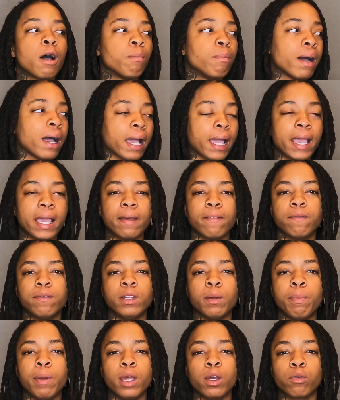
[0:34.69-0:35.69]
But I
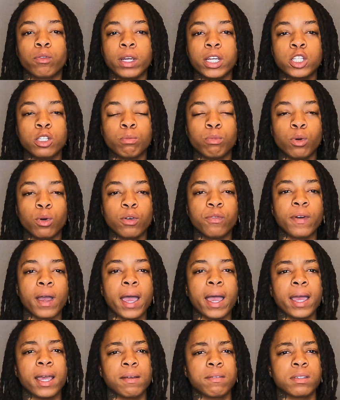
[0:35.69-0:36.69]
have the pair of Raging Bull
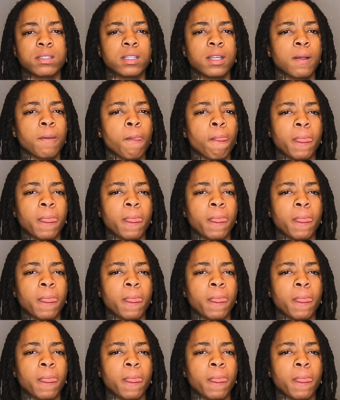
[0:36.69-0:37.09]
5s.